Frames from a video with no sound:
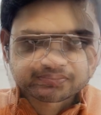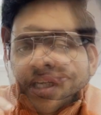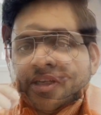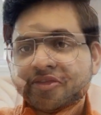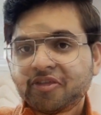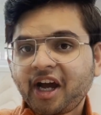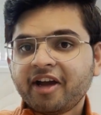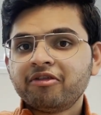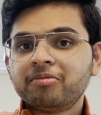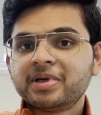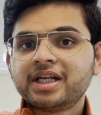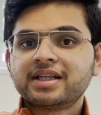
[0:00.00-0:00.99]
5
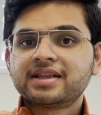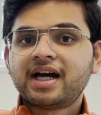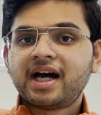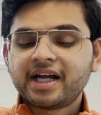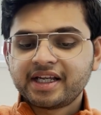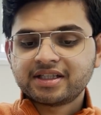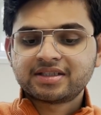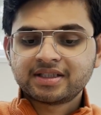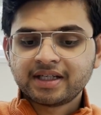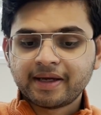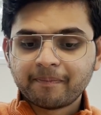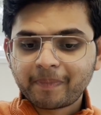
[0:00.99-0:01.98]
meaning the highest
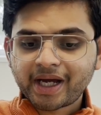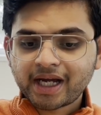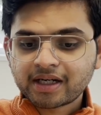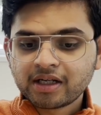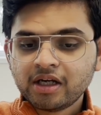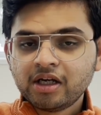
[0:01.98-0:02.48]
impact